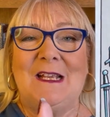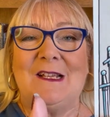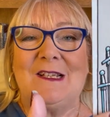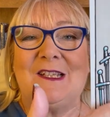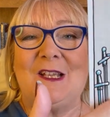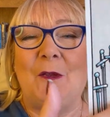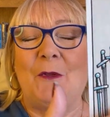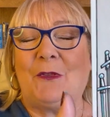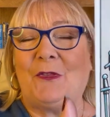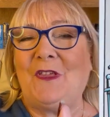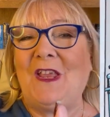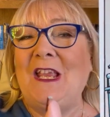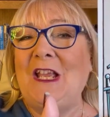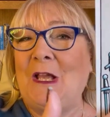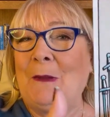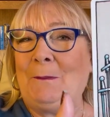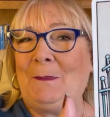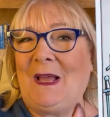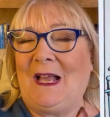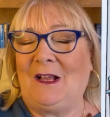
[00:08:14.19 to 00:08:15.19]
So
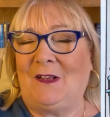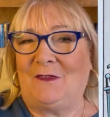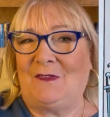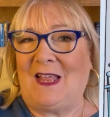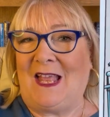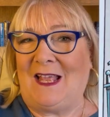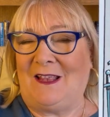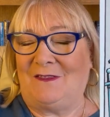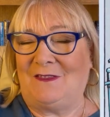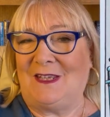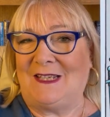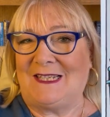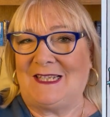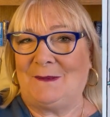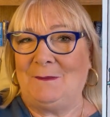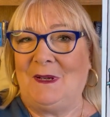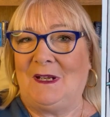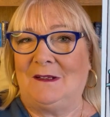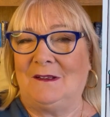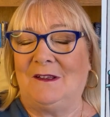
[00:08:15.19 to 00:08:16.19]
think about that
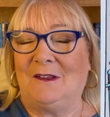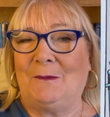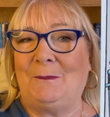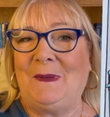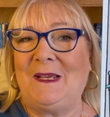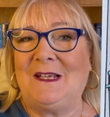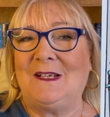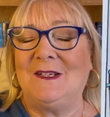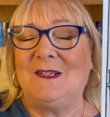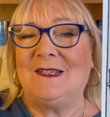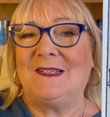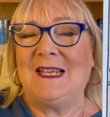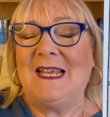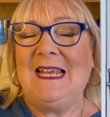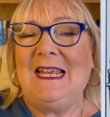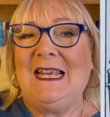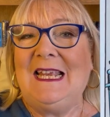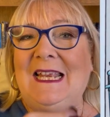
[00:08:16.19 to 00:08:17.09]
this month, because